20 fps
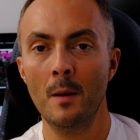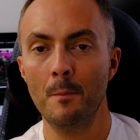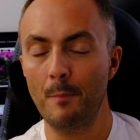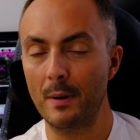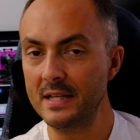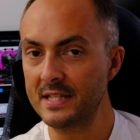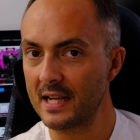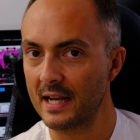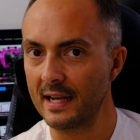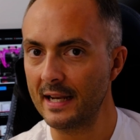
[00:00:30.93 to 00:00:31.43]

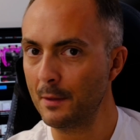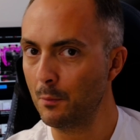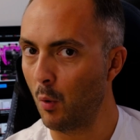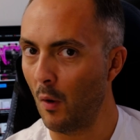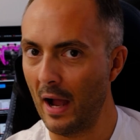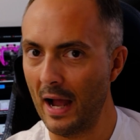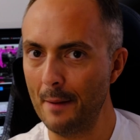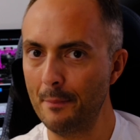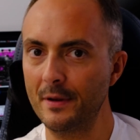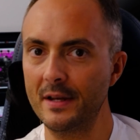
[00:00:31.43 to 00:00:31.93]
basically
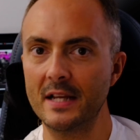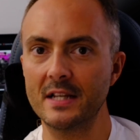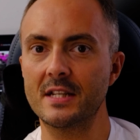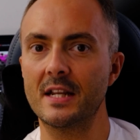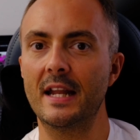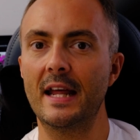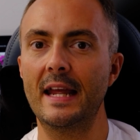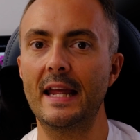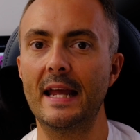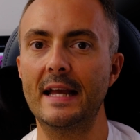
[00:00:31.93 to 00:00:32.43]
what happened
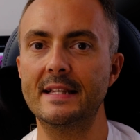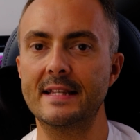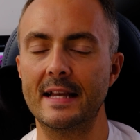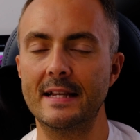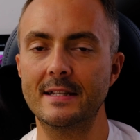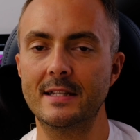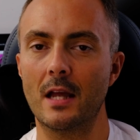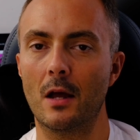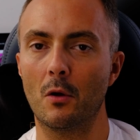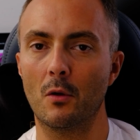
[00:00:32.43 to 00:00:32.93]
yesterday is
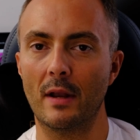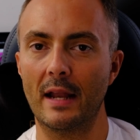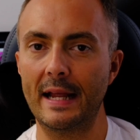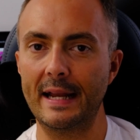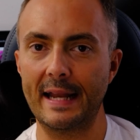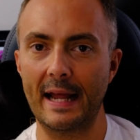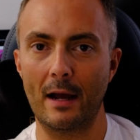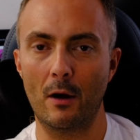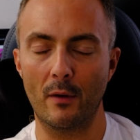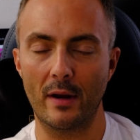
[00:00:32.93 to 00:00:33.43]
Intel
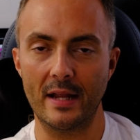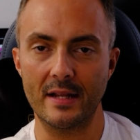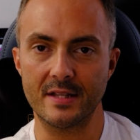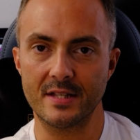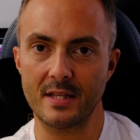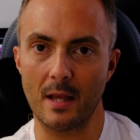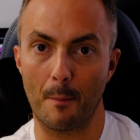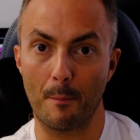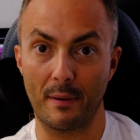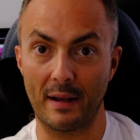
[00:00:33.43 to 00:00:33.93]
laid out
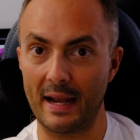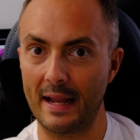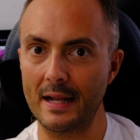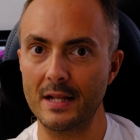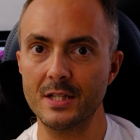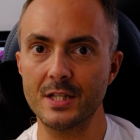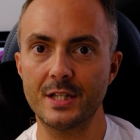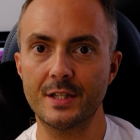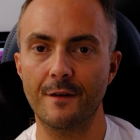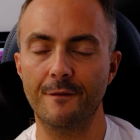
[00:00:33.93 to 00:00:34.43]
its
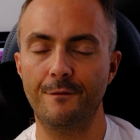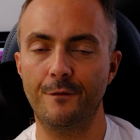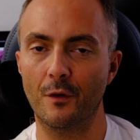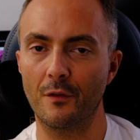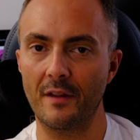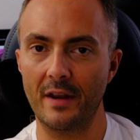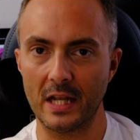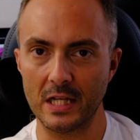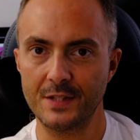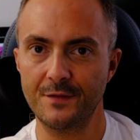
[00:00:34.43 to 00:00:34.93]
plans
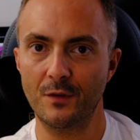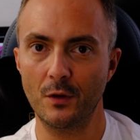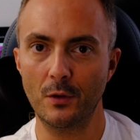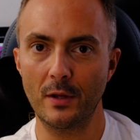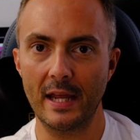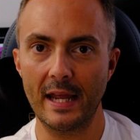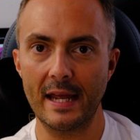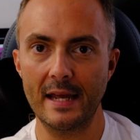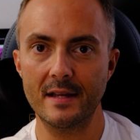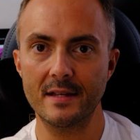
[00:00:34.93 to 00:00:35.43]
for the next few
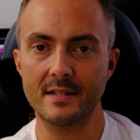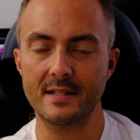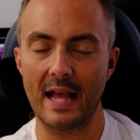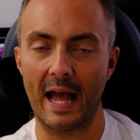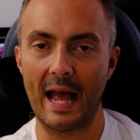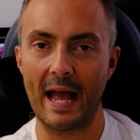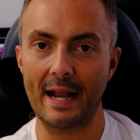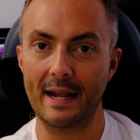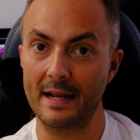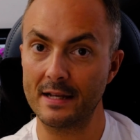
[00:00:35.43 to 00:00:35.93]
years,
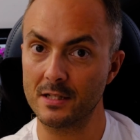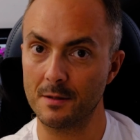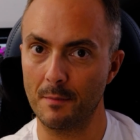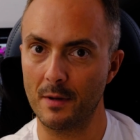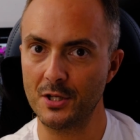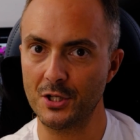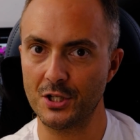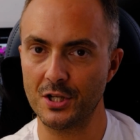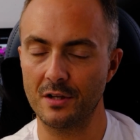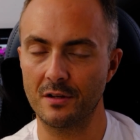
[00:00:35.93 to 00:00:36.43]
and as I
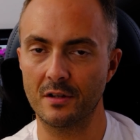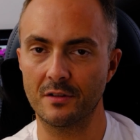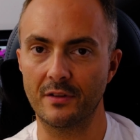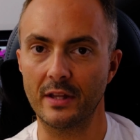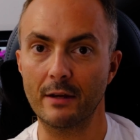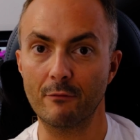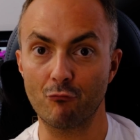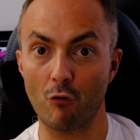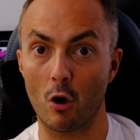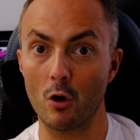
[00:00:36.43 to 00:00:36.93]
mentioned,
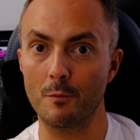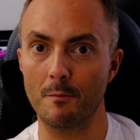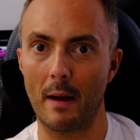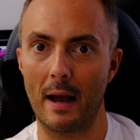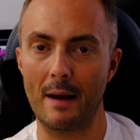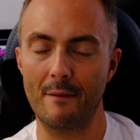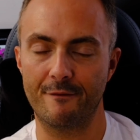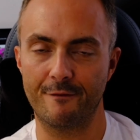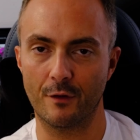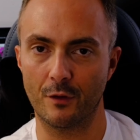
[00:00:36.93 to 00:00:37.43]
the
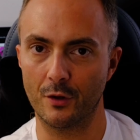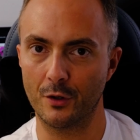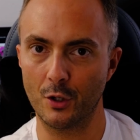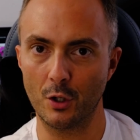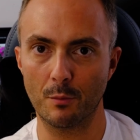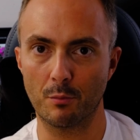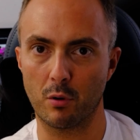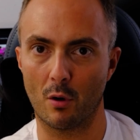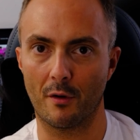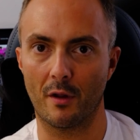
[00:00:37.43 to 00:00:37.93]
roadmap for the
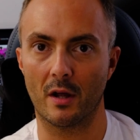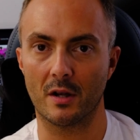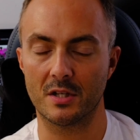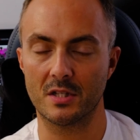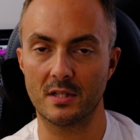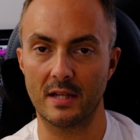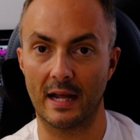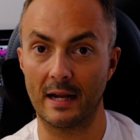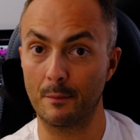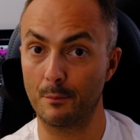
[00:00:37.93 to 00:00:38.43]
new
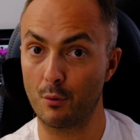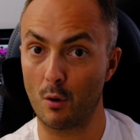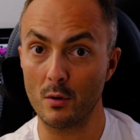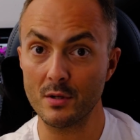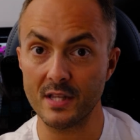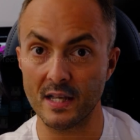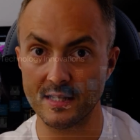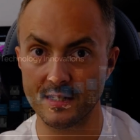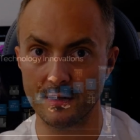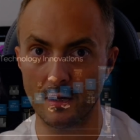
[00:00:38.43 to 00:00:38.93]
products and
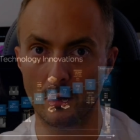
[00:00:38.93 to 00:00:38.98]
process